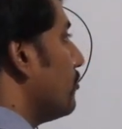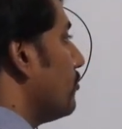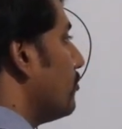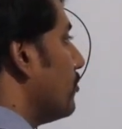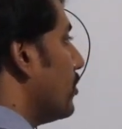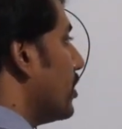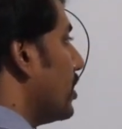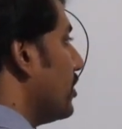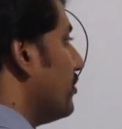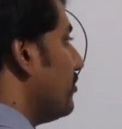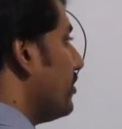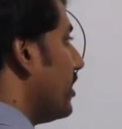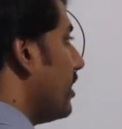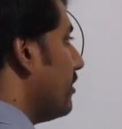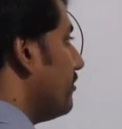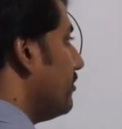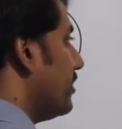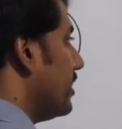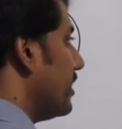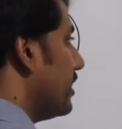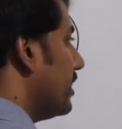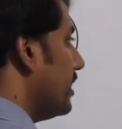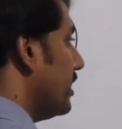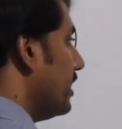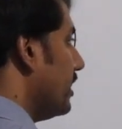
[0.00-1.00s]
45
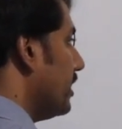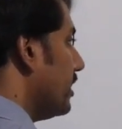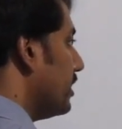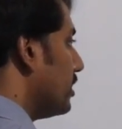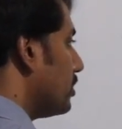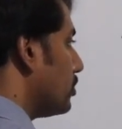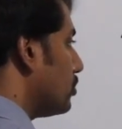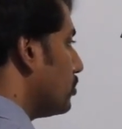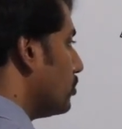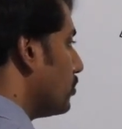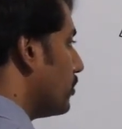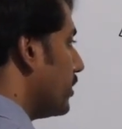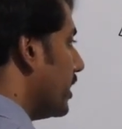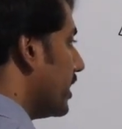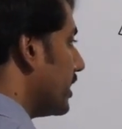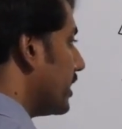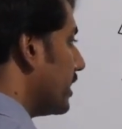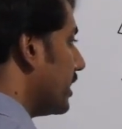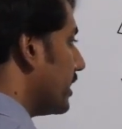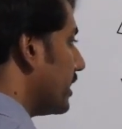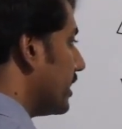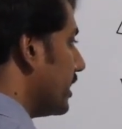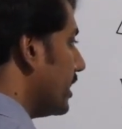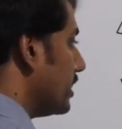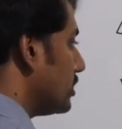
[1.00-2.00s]
degree to get
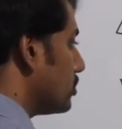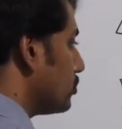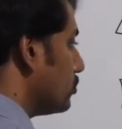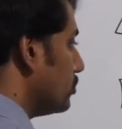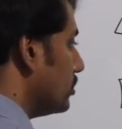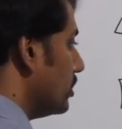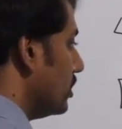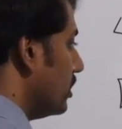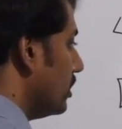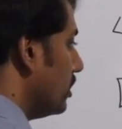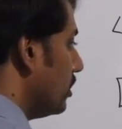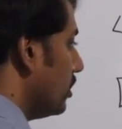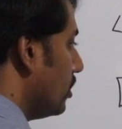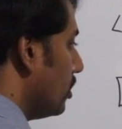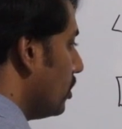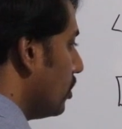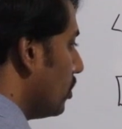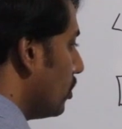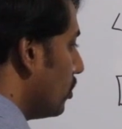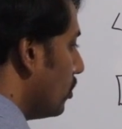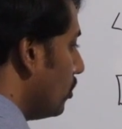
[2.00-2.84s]
attached to the